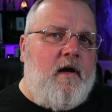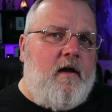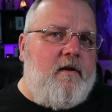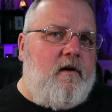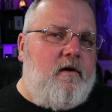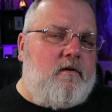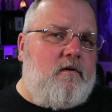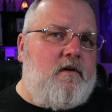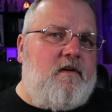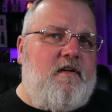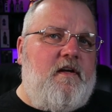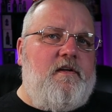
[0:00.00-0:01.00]
The article
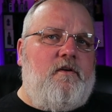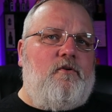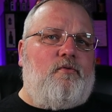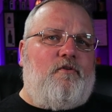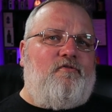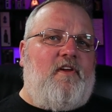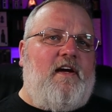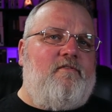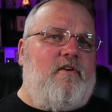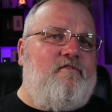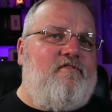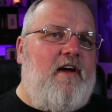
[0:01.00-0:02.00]
continues with
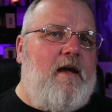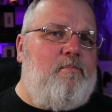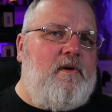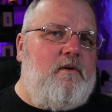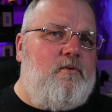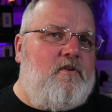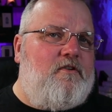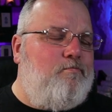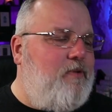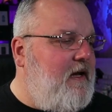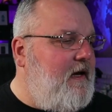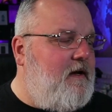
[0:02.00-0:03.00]
flavored vaping was
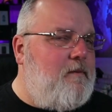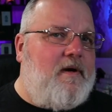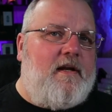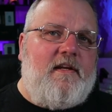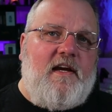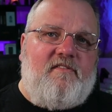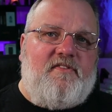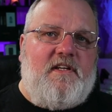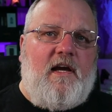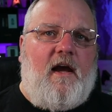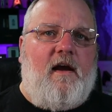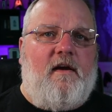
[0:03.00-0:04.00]
banned by the
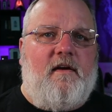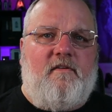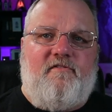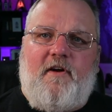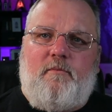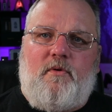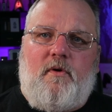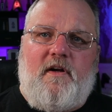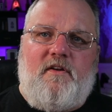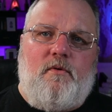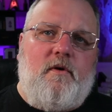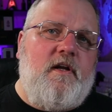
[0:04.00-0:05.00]
FDA in
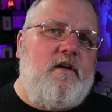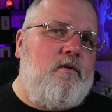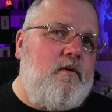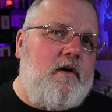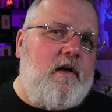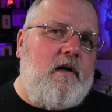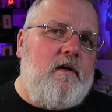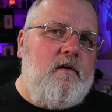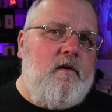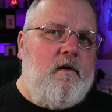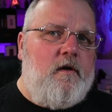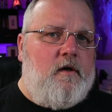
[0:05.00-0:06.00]
February 2020,
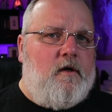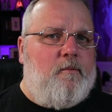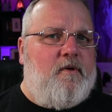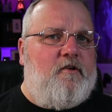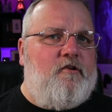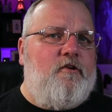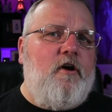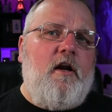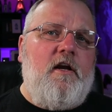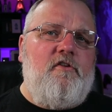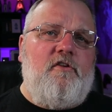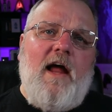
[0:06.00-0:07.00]
but
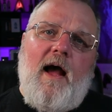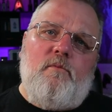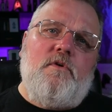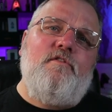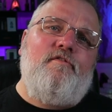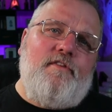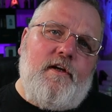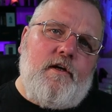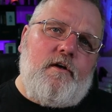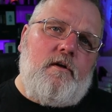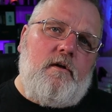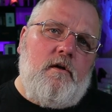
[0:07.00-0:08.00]
studies now
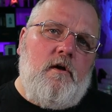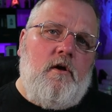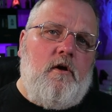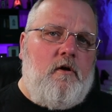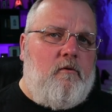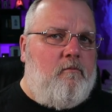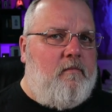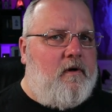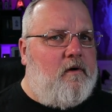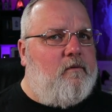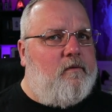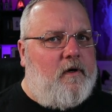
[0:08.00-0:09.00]
reveal
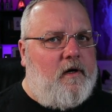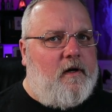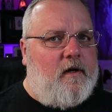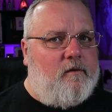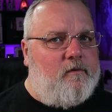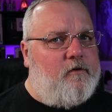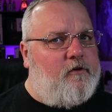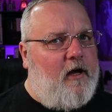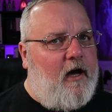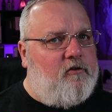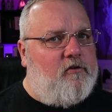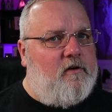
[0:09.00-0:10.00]
marijuana was
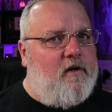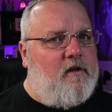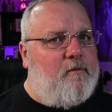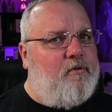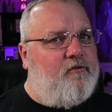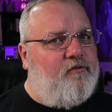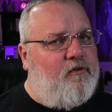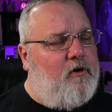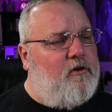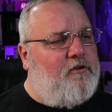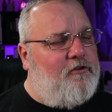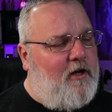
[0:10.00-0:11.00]
actually the
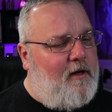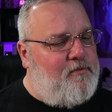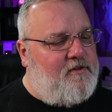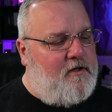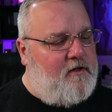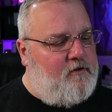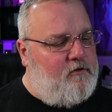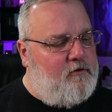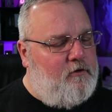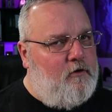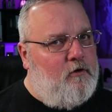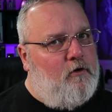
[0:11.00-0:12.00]
preferred
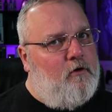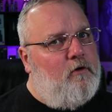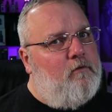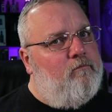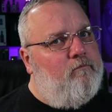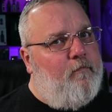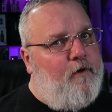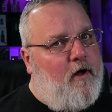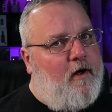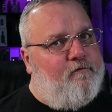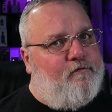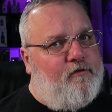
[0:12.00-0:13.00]
substance,
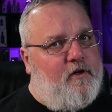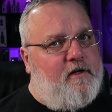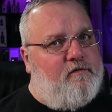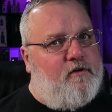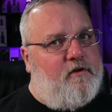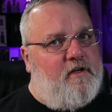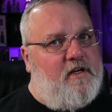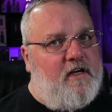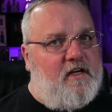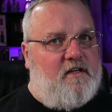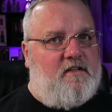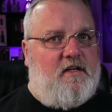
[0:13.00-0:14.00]
not flavored
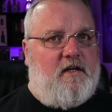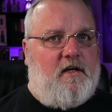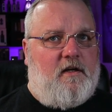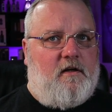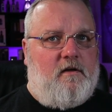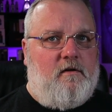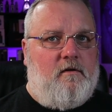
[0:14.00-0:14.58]
nicotine.